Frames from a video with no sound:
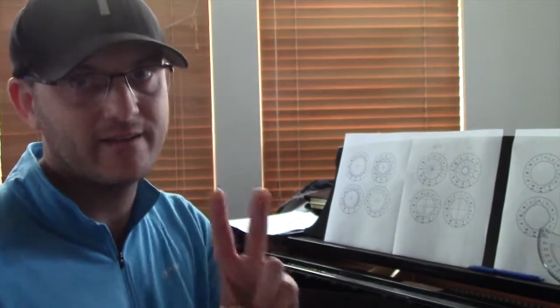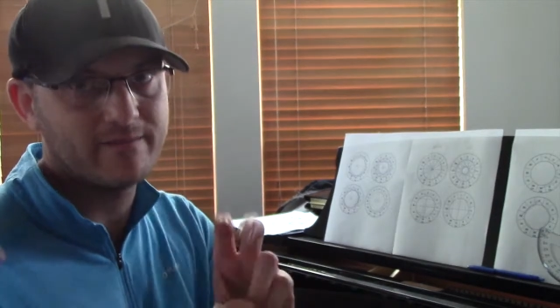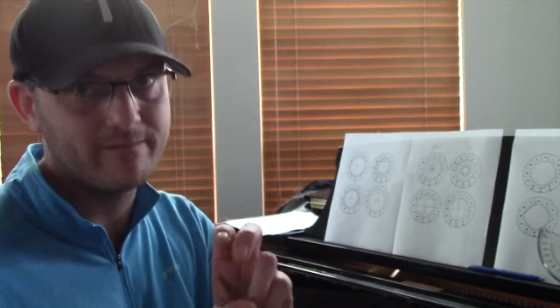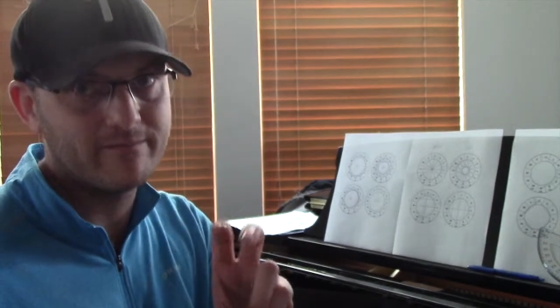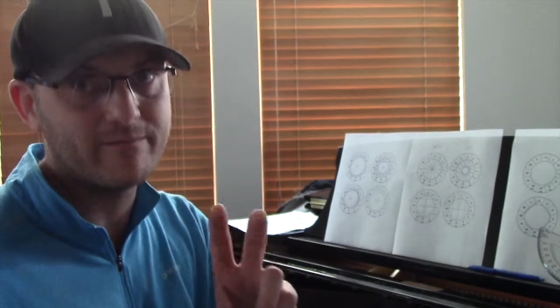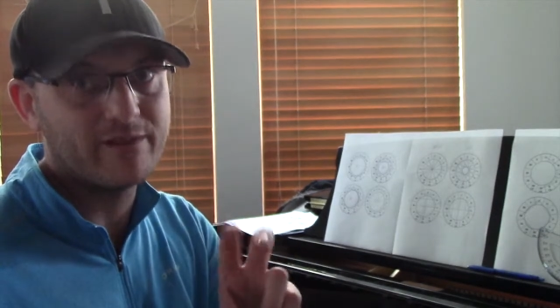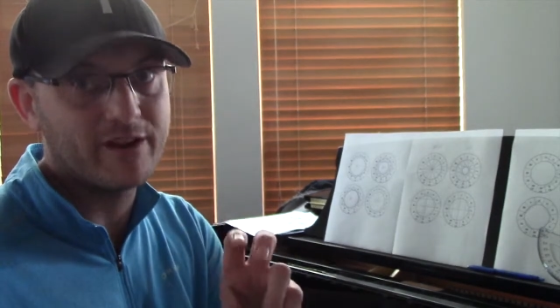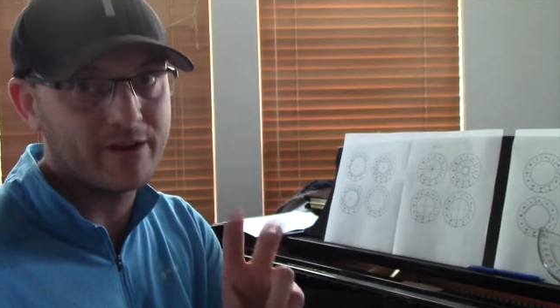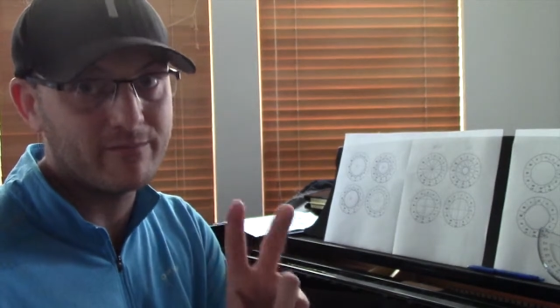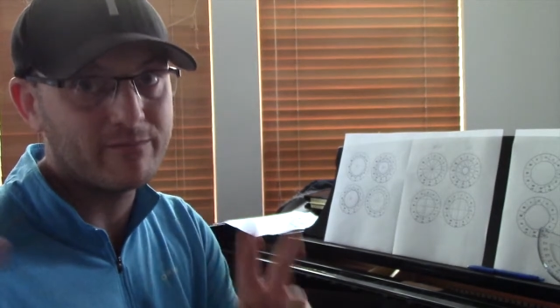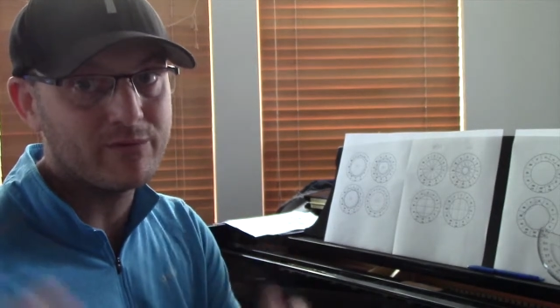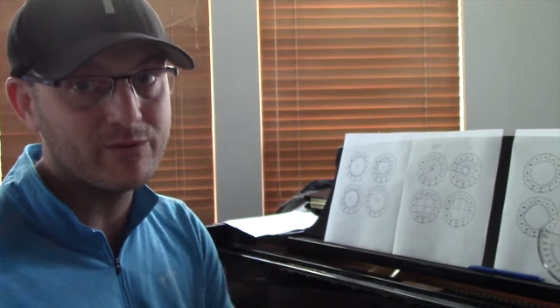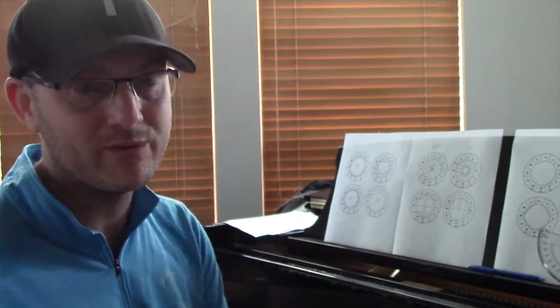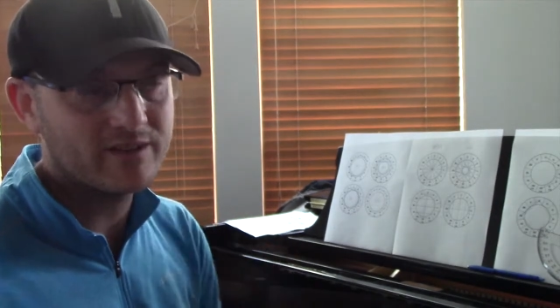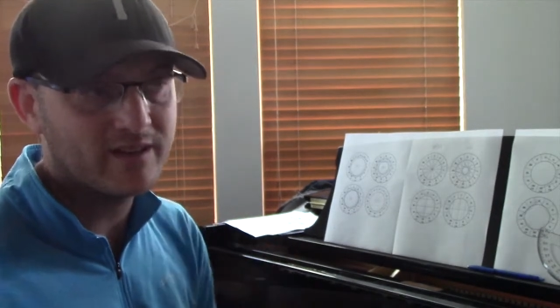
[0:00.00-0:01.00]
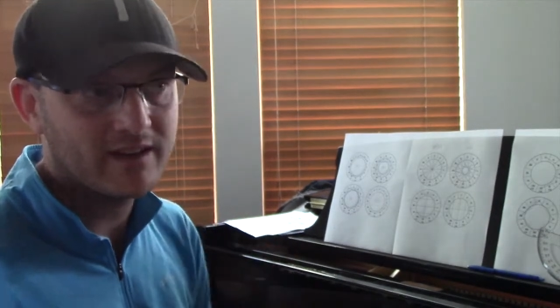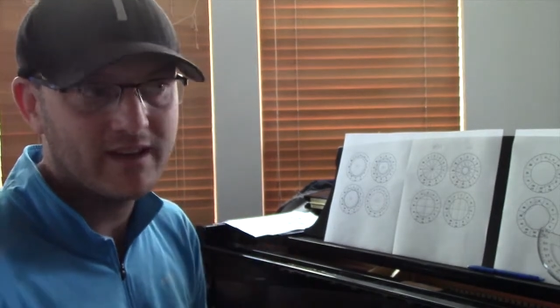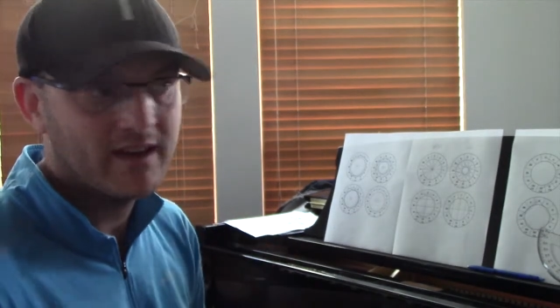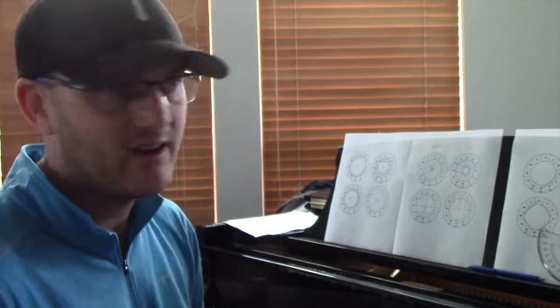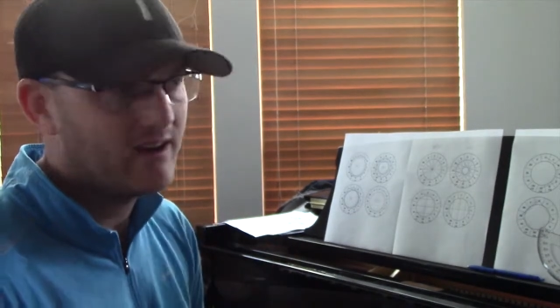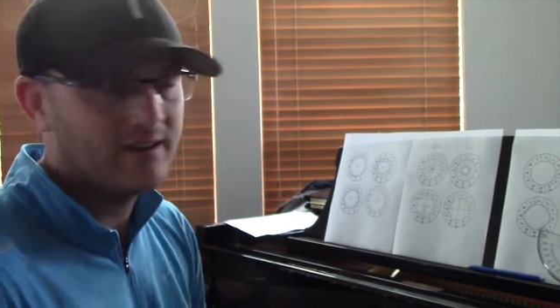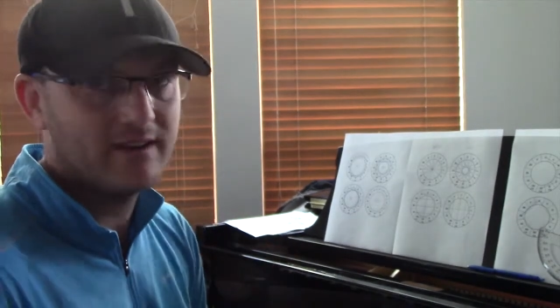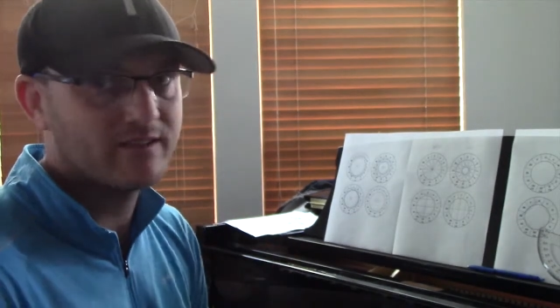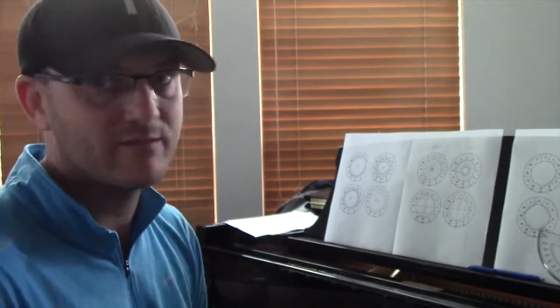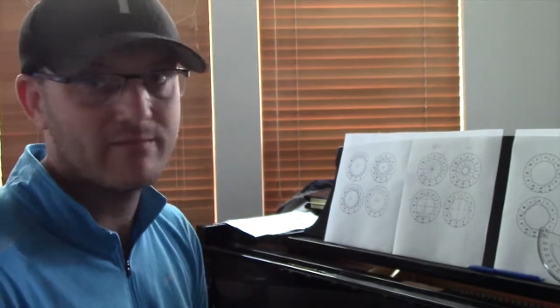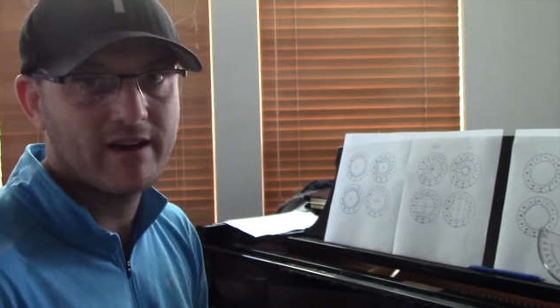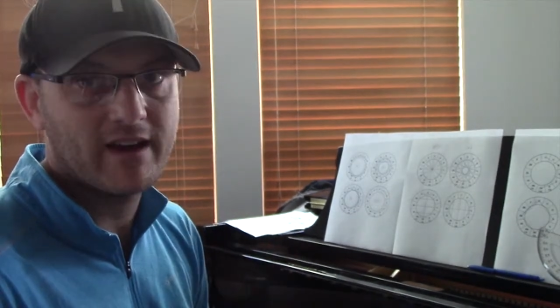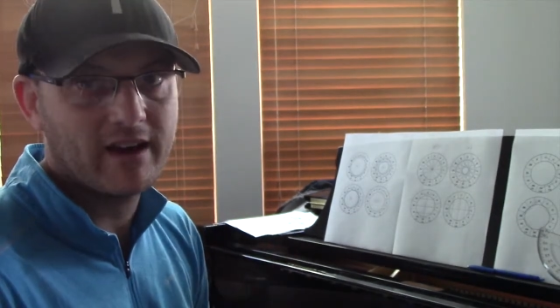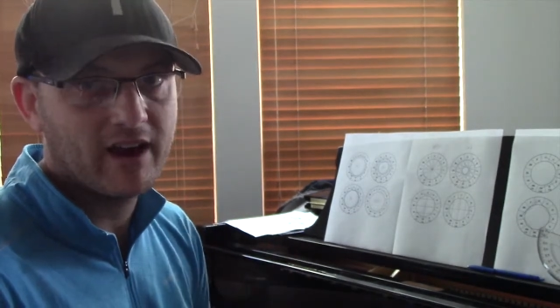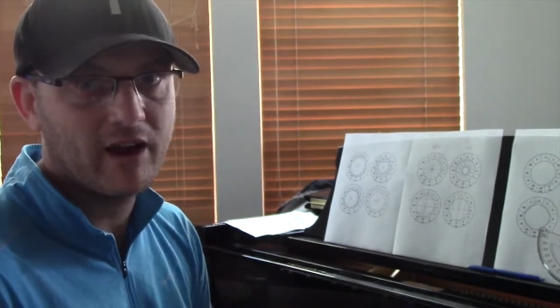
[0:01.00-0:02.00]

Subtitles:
their music, doesn't matter.